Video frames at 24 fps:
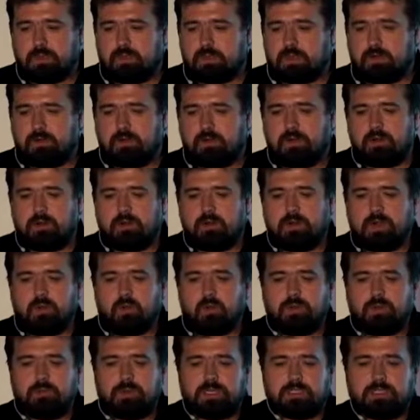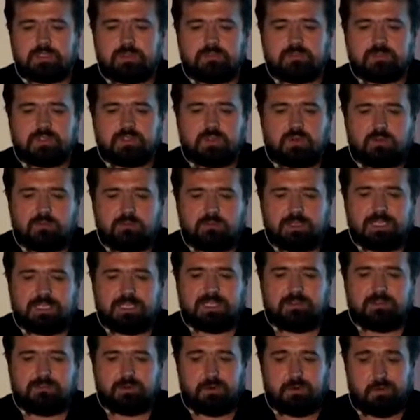There are other ways of solving
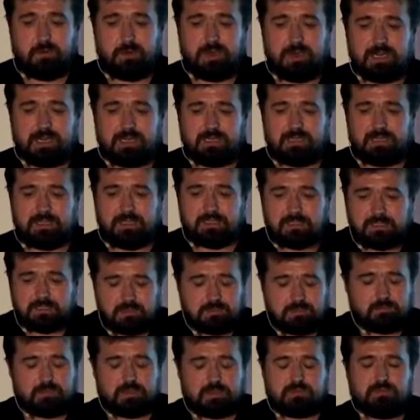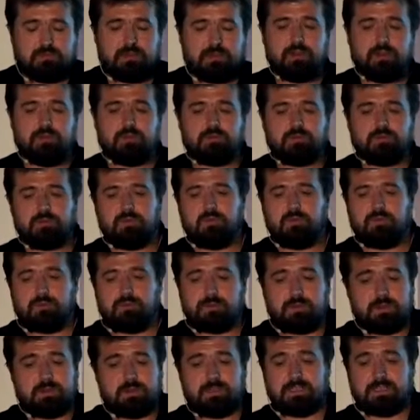it if you really need it, but very often you
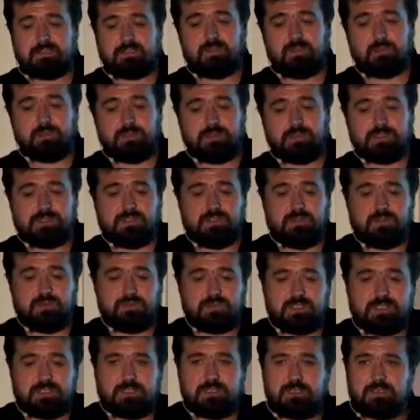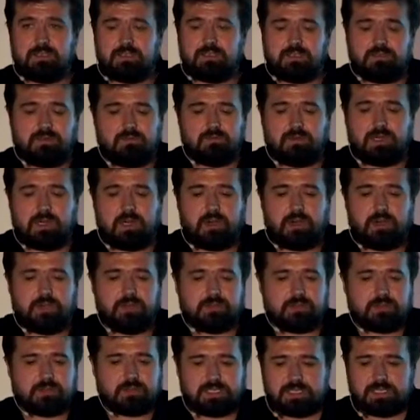find that nobody's relying
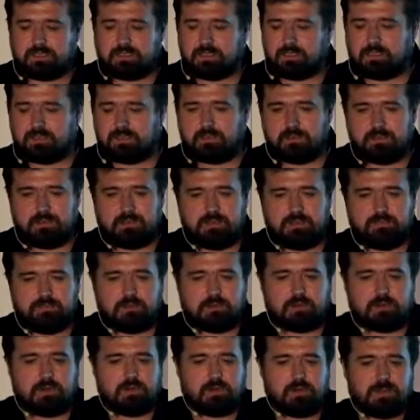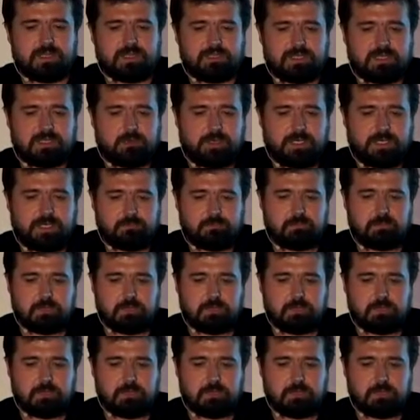on that default argument anyway.